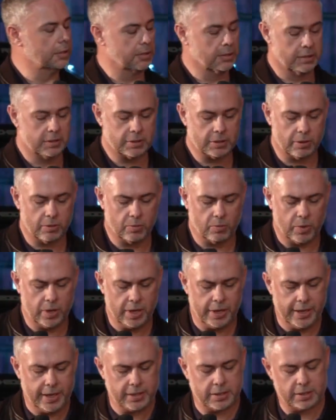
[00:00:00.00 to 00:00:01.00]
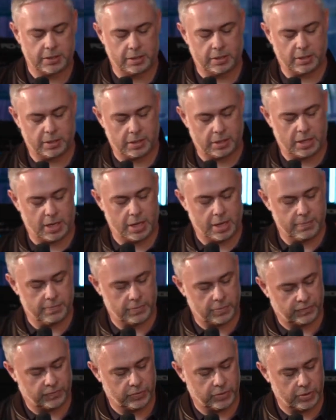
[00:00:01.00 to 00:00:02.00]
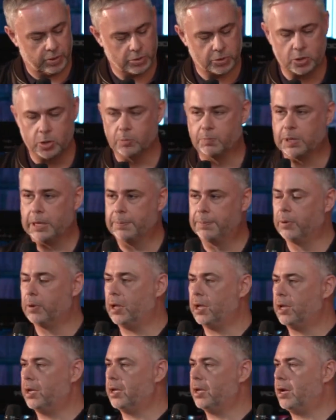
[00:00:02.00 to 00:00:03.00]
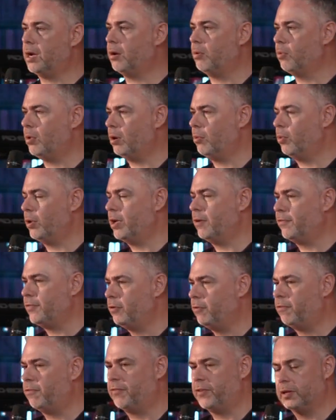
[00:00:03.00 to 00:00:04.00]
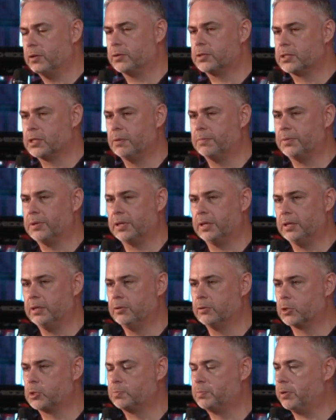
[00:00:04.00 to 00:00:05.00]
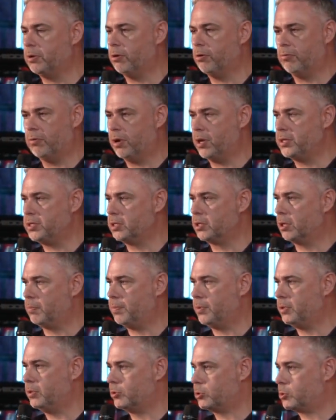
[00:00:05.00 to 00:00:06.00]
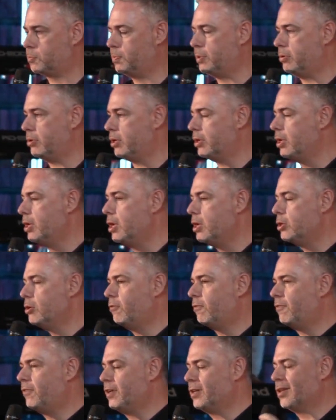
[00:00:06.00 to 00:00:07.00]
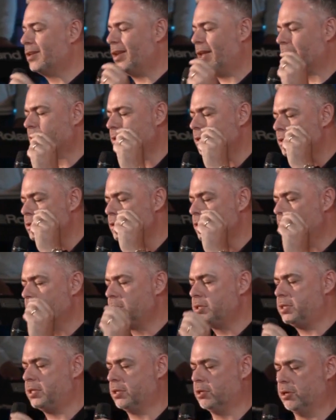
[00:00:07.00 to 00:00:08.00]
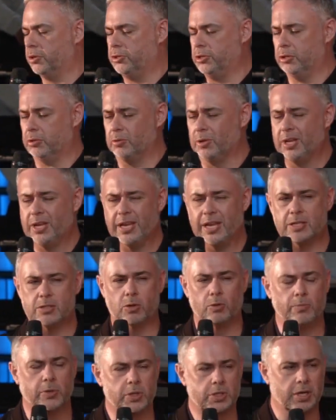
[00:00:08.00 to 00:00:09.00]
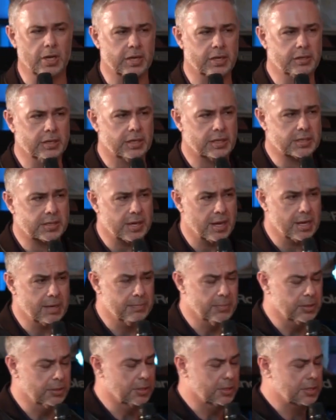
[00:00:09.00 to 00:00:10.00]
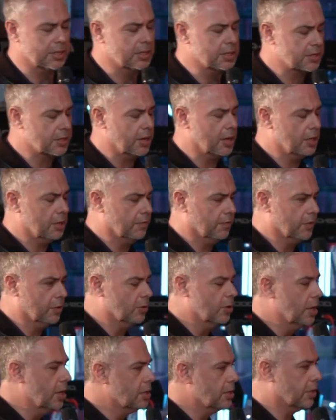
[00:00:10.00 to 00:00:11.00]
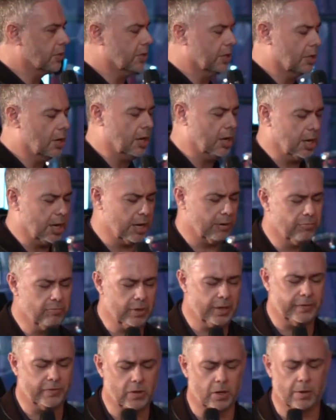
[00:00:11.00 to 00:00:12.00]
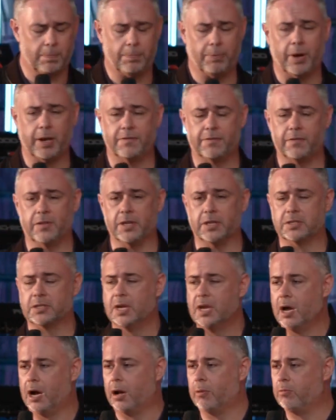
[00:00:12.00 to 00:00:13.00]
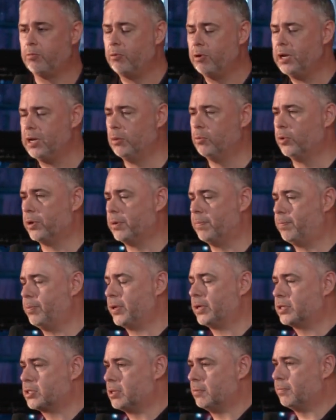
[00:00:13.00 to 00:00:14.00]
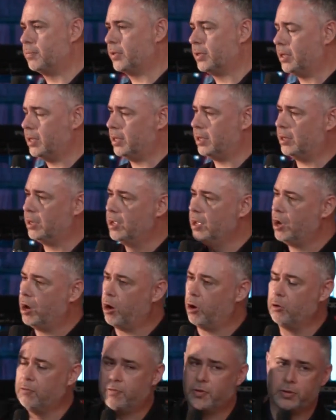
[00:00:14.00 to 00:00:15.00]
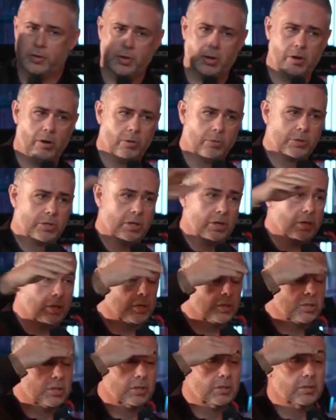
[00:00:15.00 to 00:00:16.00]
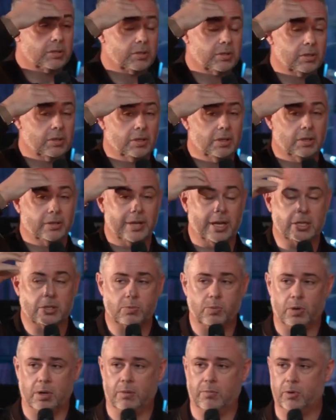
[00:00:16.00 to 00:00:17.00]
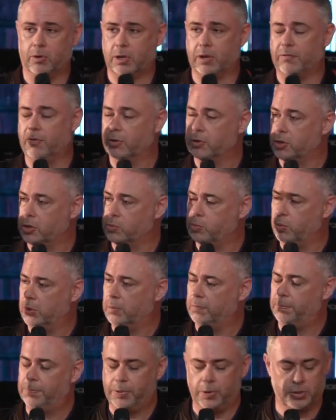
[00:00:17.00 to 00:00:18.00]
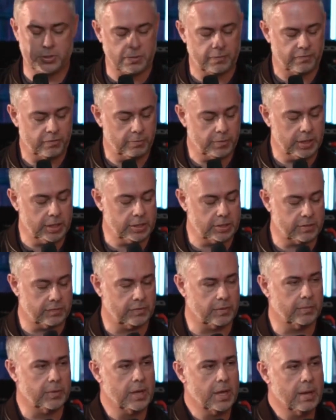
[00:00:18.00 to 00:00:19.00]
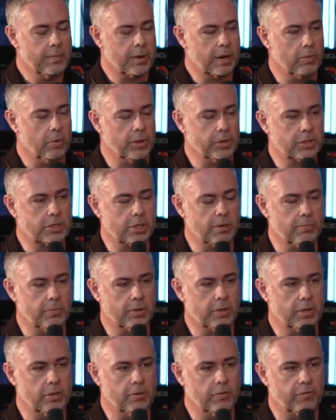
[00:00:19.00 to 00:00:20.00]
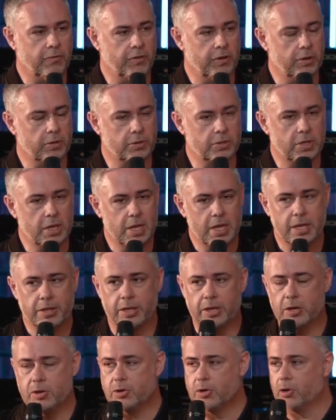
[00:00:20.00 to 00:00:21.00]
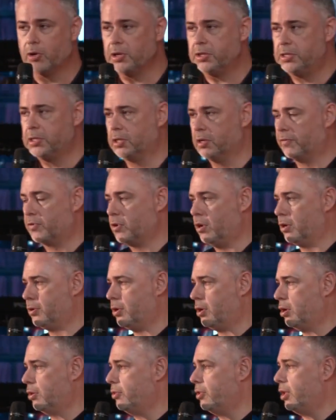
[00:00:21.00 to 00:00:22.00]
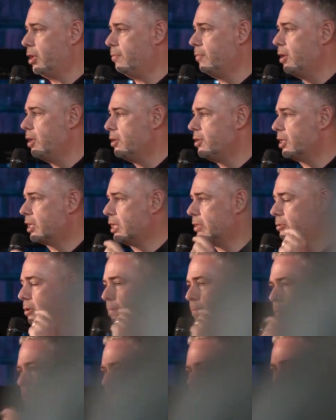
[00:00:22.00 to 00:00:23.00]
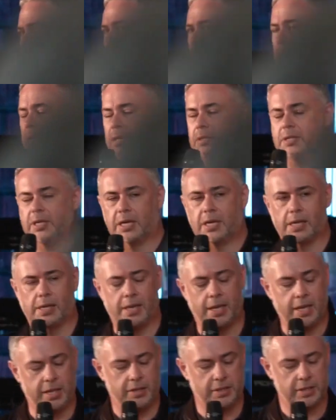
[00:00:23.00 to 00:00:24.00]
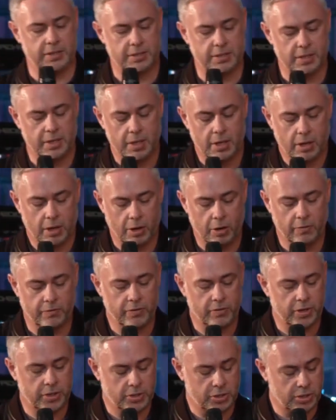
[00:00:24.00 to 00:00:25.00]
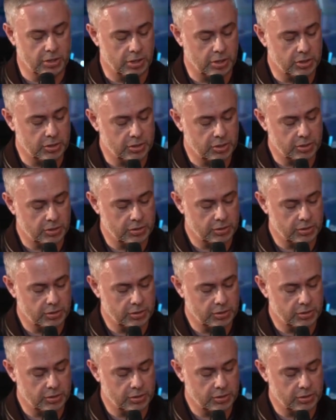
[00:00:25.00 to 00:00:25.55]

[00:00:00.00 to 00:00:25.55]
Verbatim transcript: So when I ask um, for those two people, if you feel something in your spirit, rising up in your spirit, you feel it like an anointing on you. It's almost like an excitement that's inside of you. to think, I really got to pray for this. I really want to bring something here over the whole church. That's what I'm looking for. Just one person from each of them. But I want somebody who feels the anointing of God on them to come and pray and declare this over the church.